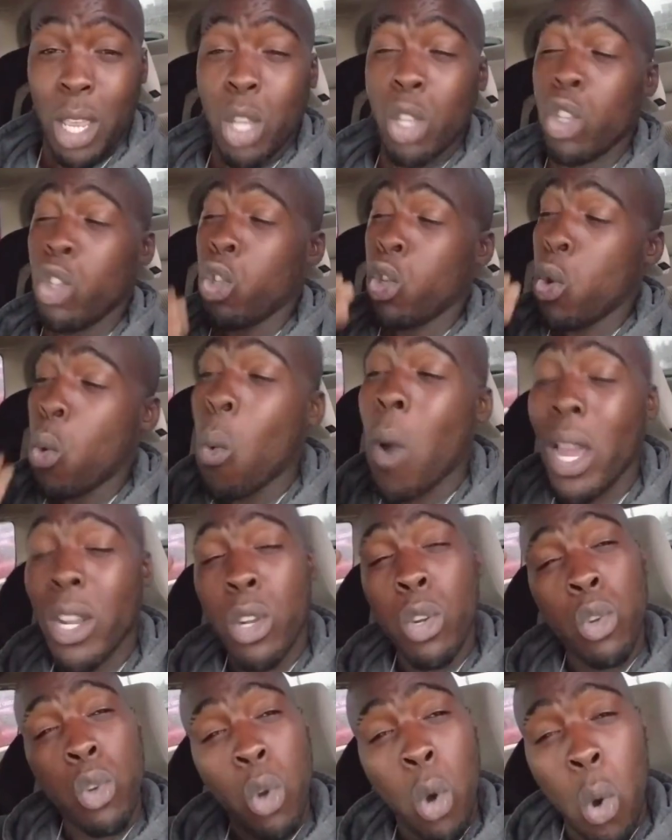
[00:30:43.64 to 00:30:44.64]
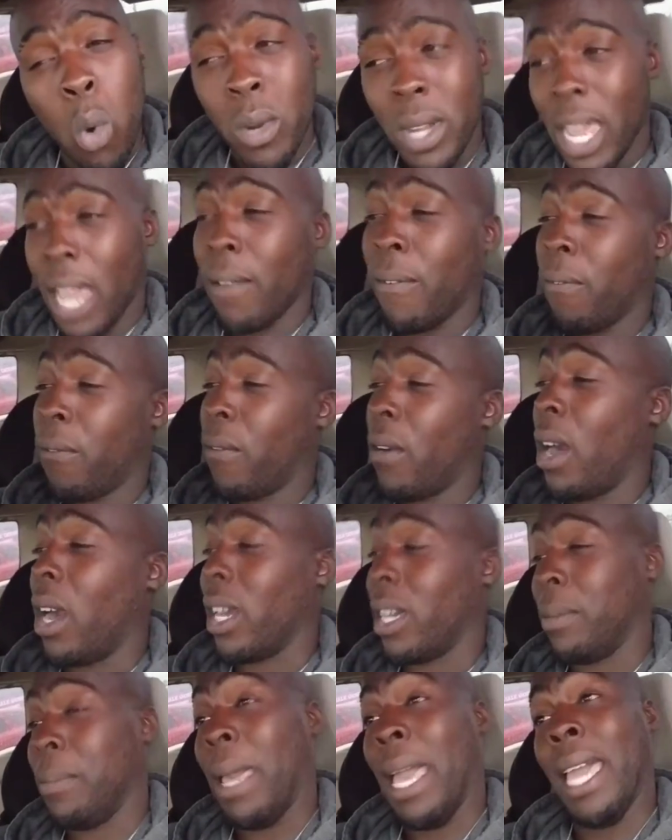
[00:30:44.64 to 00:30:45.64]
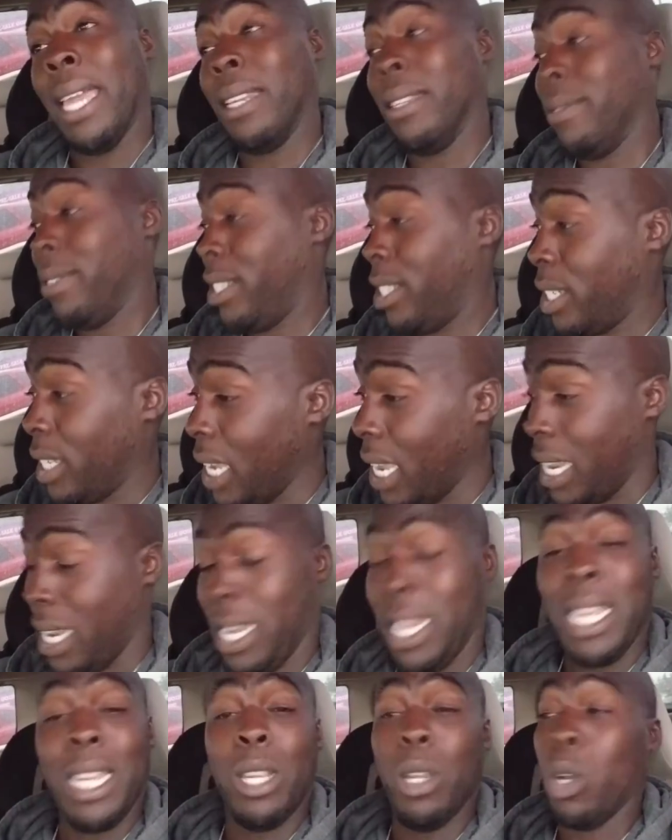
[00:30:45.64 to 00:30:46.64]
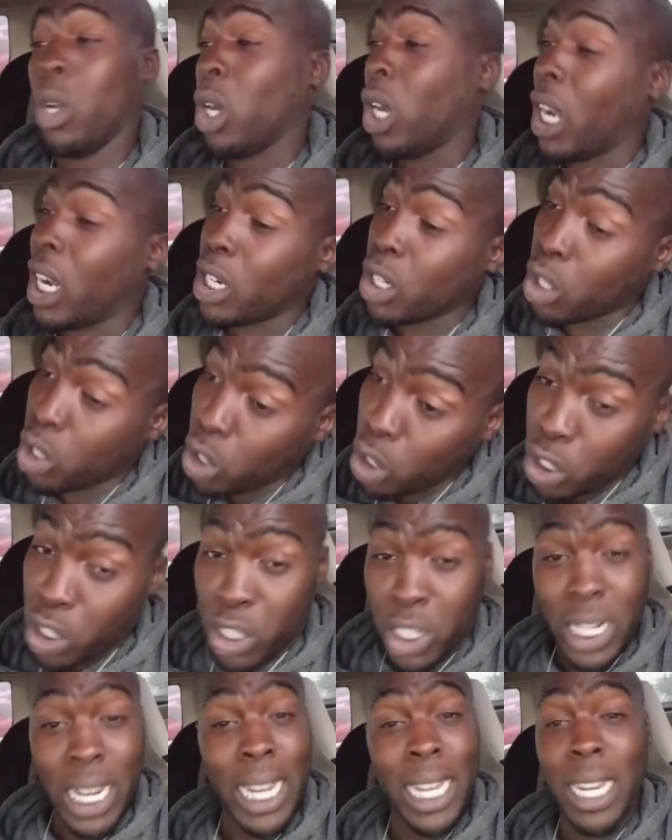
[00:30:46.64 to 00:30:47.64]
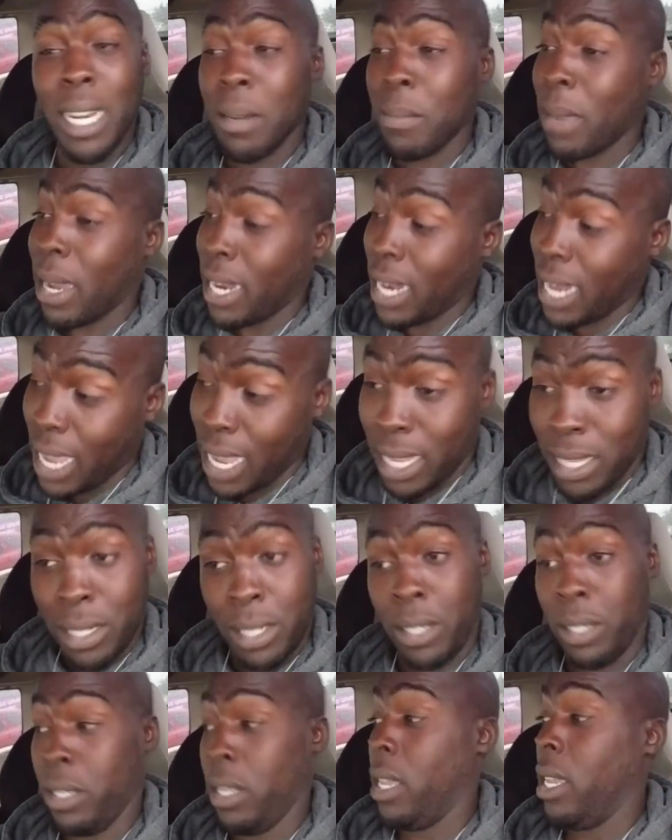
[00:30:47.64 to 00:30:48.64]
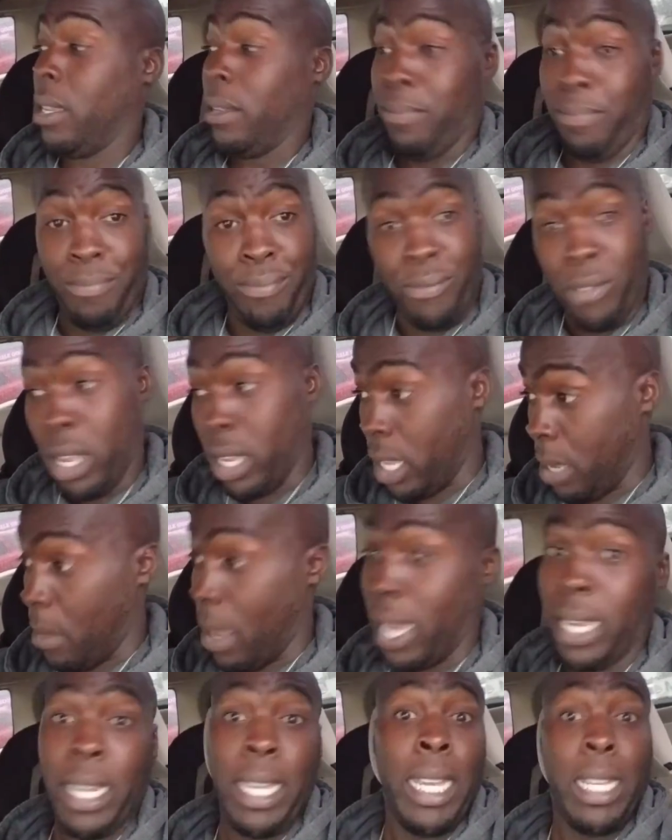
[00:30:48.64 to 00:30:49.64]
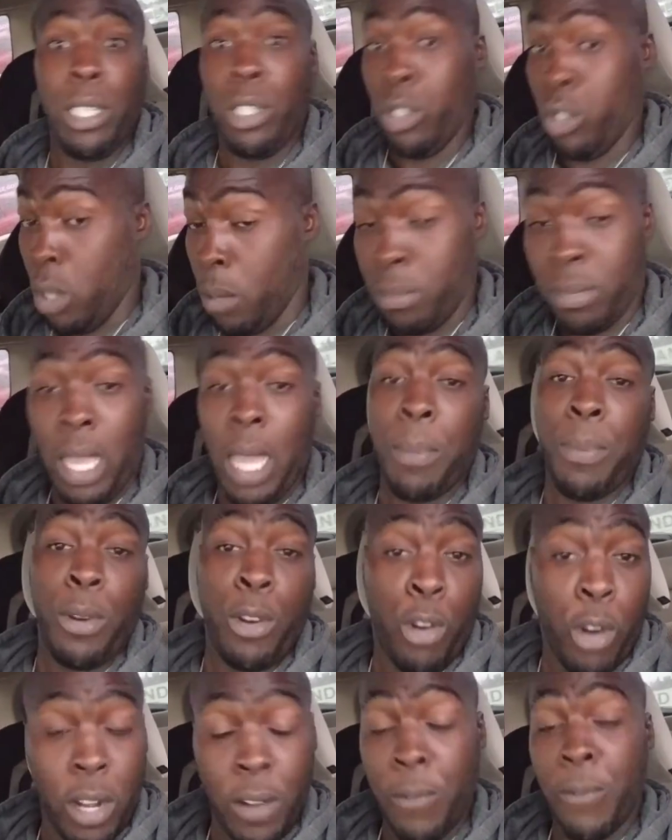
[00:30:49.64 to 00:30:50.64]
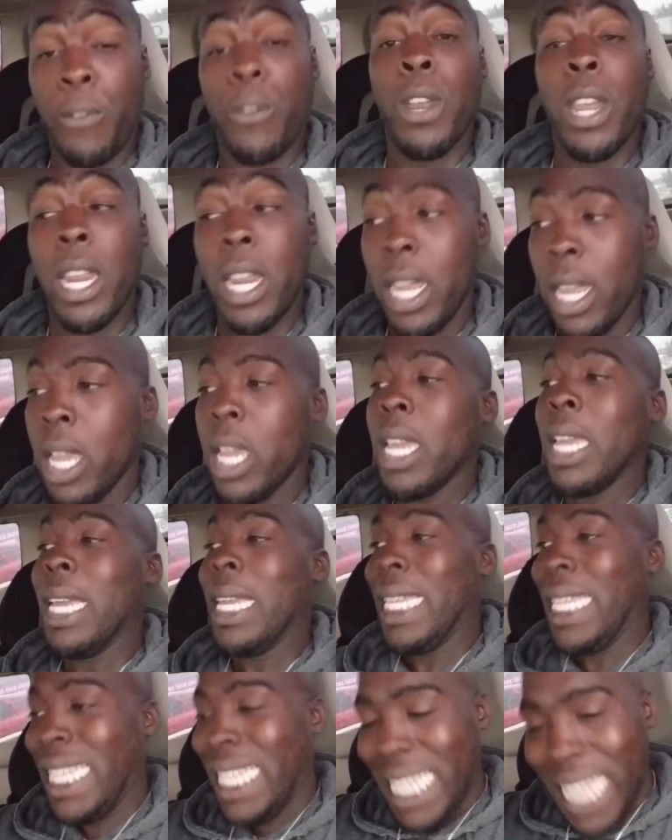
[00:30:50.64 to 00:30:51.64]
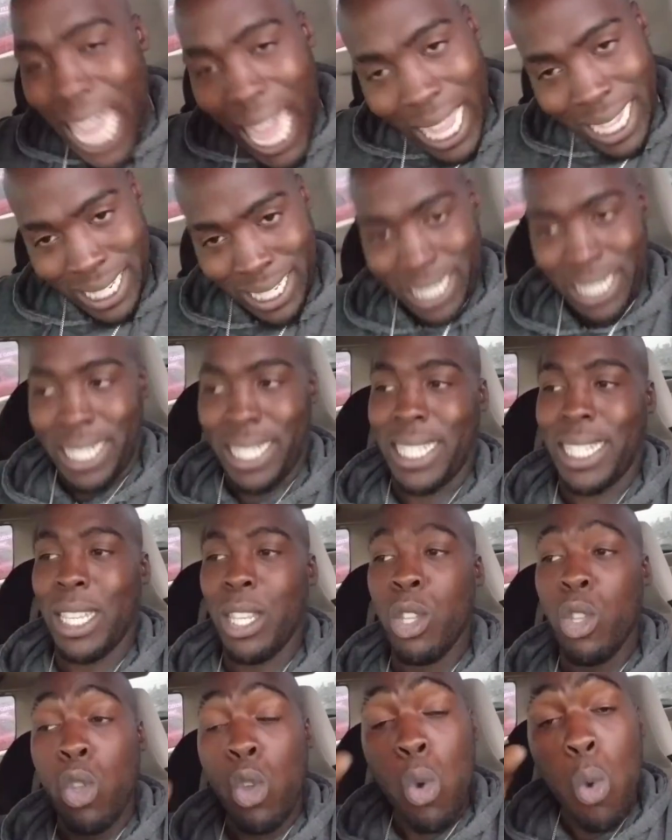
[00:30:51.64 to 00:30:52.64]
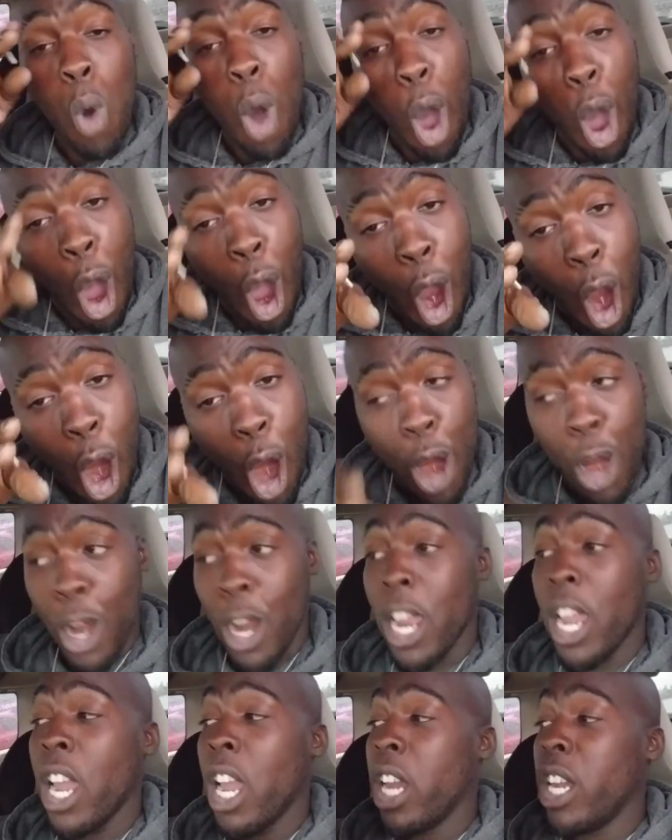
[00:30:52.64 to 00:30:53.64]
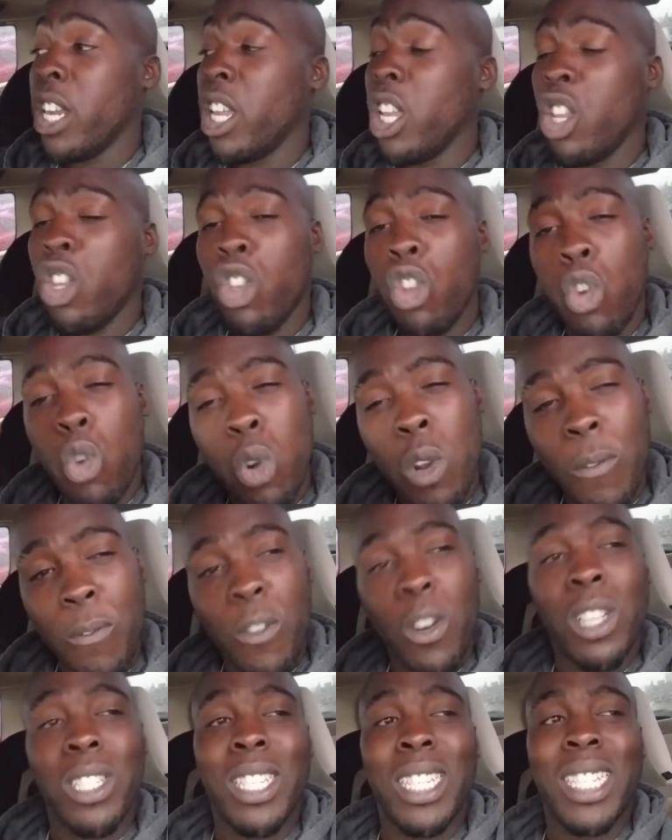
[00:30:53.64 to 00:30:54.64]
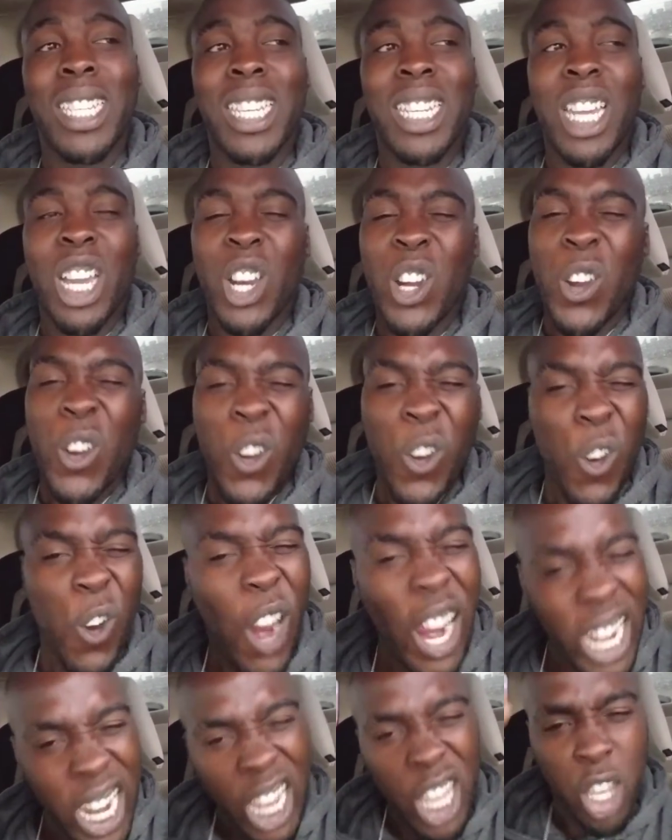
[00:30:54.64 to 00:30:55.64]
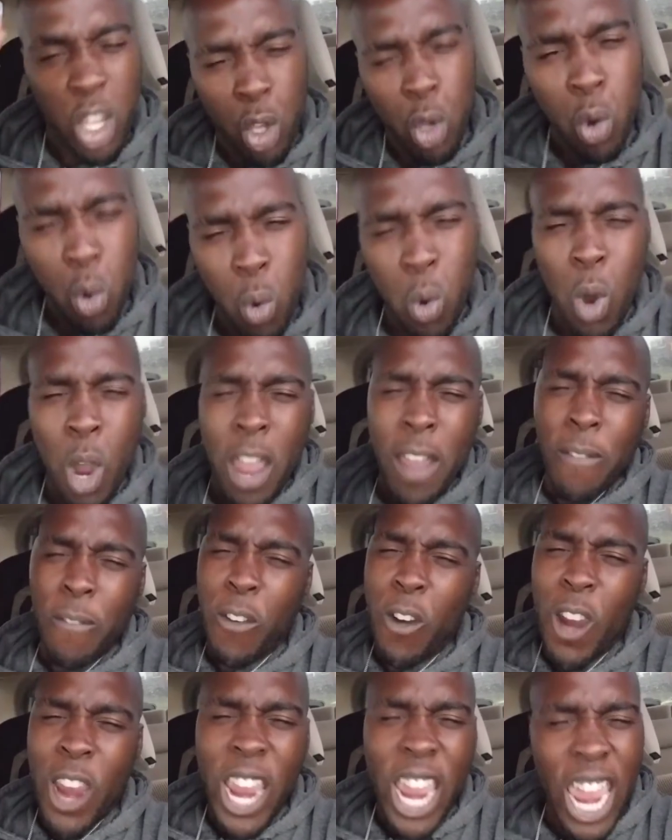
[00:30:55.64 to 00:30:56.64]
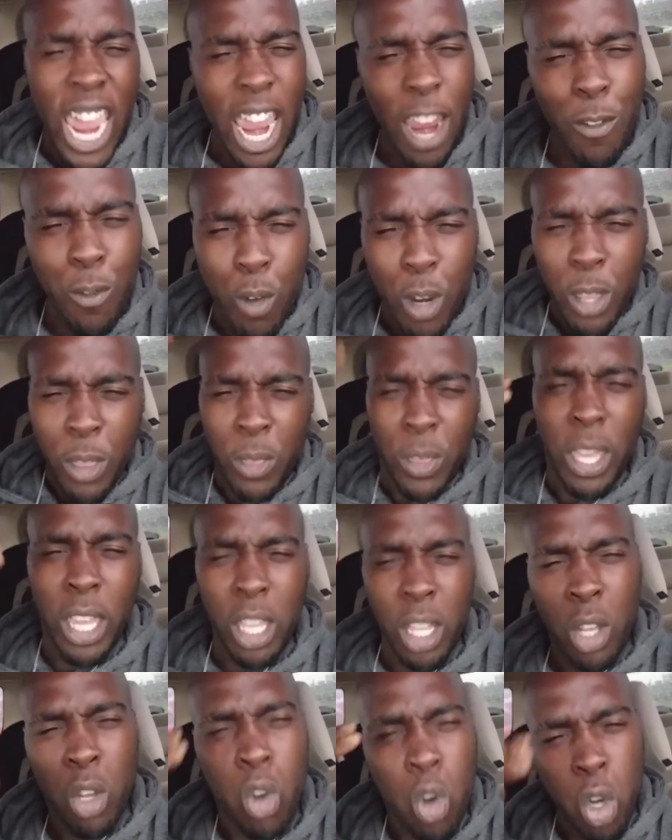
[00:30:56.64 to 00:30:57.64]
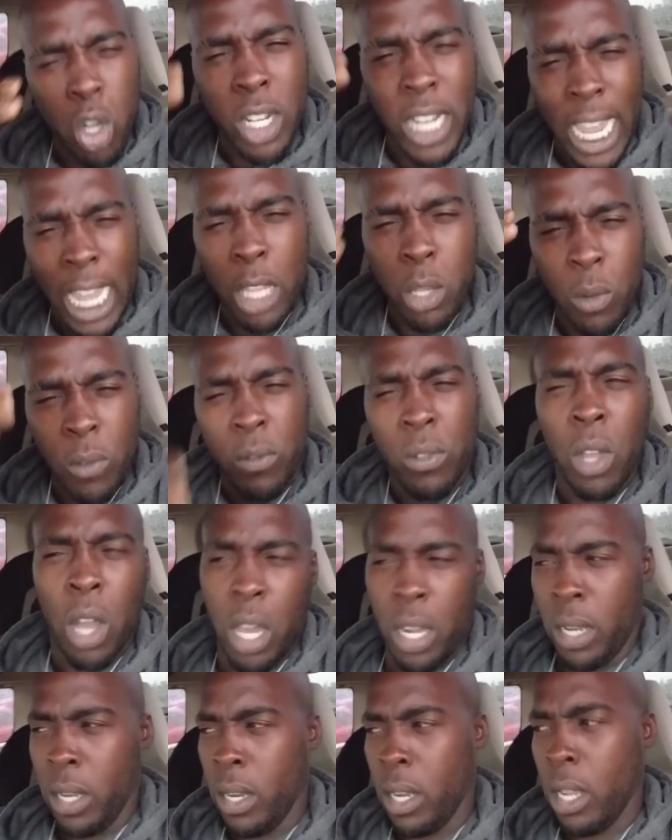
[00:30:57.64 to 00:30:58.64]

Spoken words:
you want to know that, fuck, man, shit, look at all the good shit I did in my days. Fuck, am I gonna get some type of credit for it? Yes, you are. The universe is gonna credit you for everything good that you've done,